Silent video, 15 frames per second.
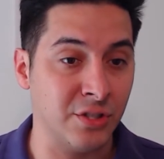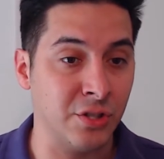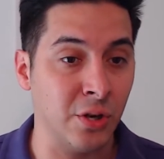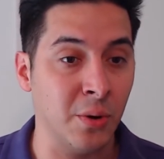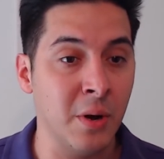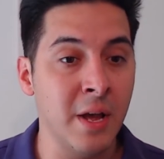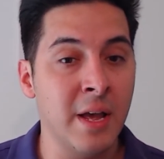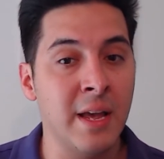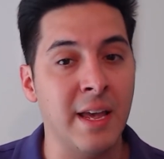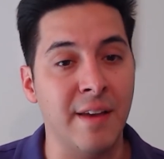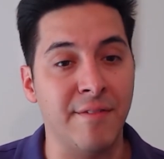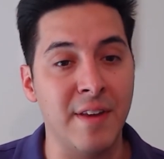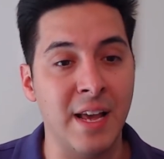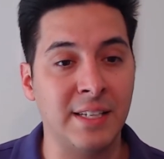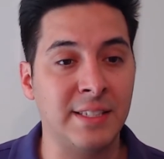So
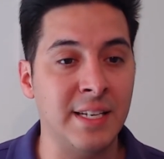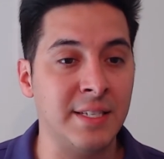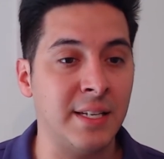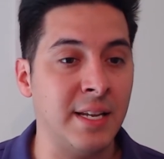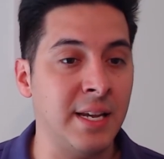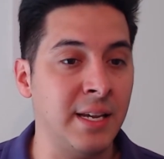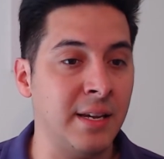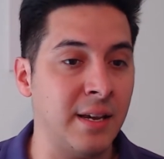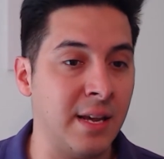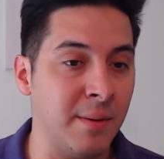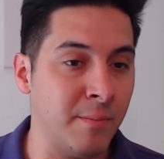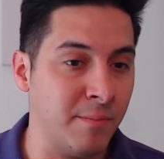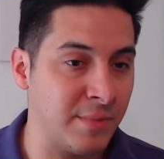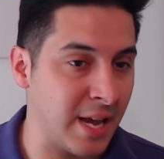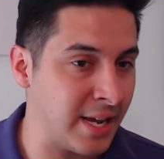if next season
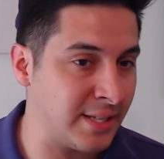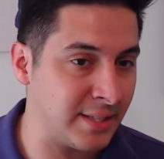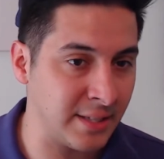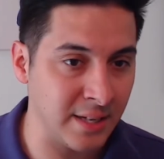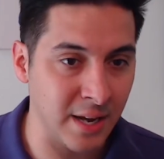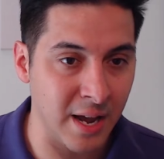he takes